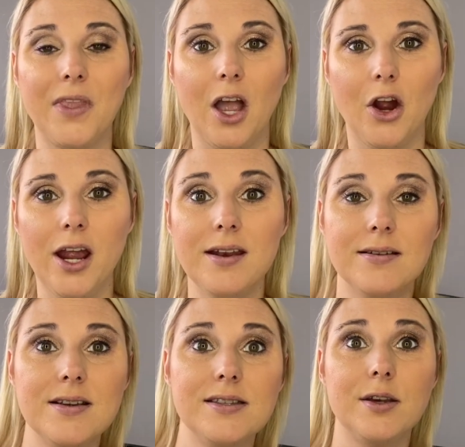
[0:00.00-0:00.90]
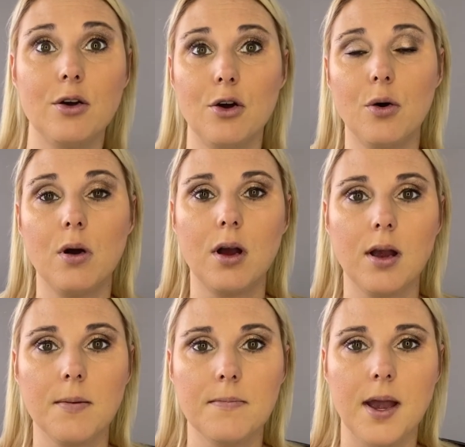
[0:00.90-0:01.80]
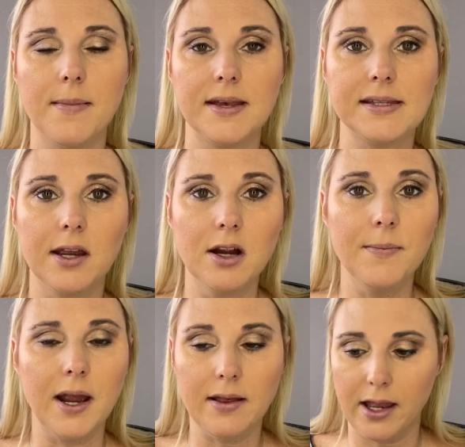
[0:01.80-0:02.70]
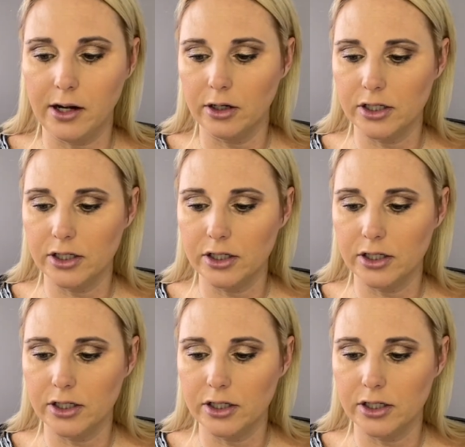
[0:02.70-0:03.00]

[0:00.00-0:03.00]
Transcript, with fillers: All right, so my mascara my eyeliner is